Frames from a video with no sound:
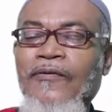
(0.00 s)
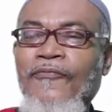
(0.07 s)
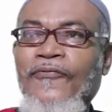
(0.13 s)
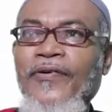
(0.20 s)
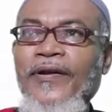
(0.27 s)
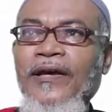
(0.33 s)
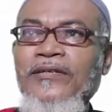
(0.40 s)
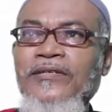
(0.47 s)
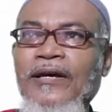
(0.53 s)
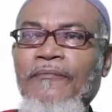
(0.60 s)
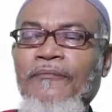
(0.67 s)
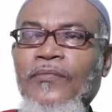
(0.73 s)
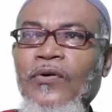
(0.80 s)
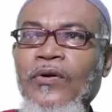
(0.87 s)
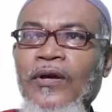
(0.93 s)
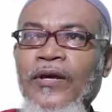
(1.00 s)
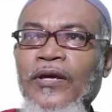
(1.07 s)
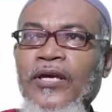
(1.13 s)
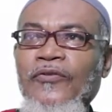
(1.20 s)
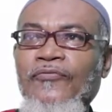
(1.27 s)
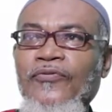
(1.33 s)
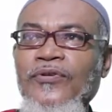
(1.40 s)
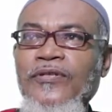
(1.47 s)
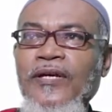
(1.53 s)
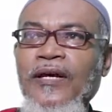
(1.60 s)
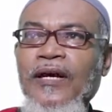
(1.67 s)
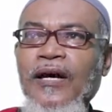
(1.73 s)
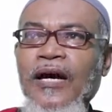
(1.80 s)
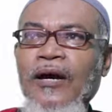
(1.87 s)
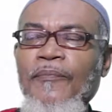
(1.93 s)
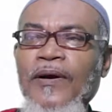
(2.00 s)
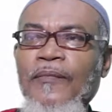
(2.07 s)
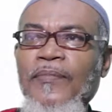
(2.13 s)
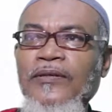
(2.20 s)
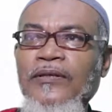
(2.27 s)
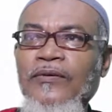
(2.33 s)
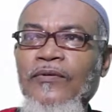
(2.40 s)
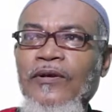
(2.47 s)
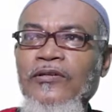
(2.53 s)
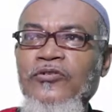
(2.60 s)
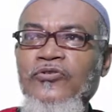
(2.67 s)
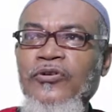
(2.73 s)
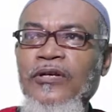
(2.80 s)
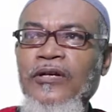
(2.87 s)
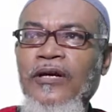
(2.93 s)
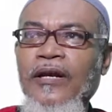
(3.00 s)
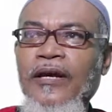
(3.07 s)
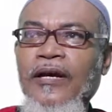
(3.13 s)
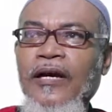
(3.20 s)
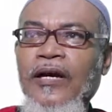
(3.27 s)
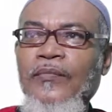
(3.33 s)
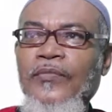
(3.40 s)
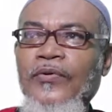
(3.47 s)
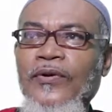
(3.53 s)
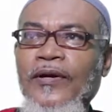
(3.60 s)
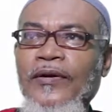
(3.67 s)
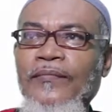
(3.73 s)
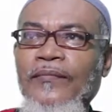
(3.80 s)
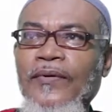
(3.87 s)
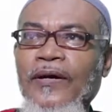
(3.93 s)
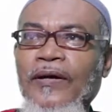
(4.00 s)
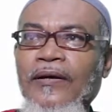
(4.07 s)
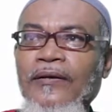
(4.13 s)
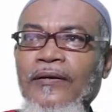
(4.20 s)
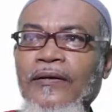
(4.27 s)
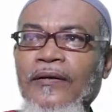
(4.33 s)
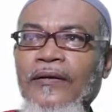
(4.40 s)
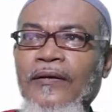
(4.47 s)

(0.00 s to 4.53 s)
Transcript: for example, if you take up a particular string like Abdul Rahman,